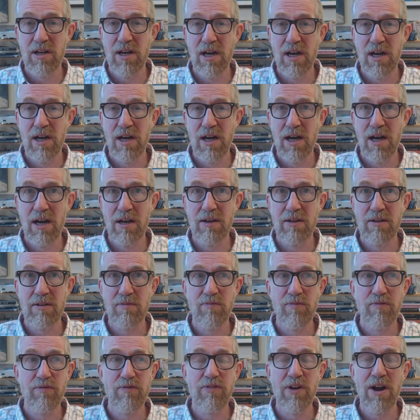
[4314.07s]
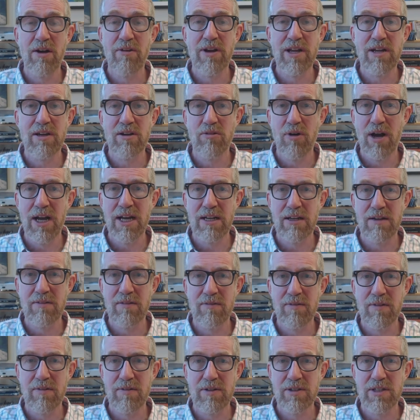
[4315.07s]
Um, but for whatever reason,
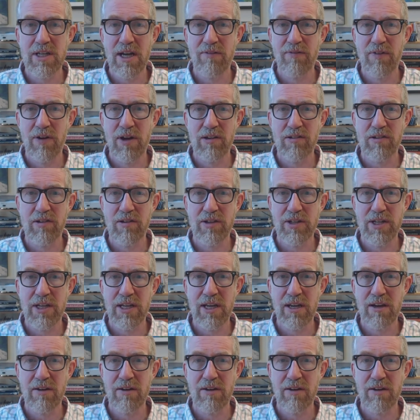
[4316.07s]
there is uh,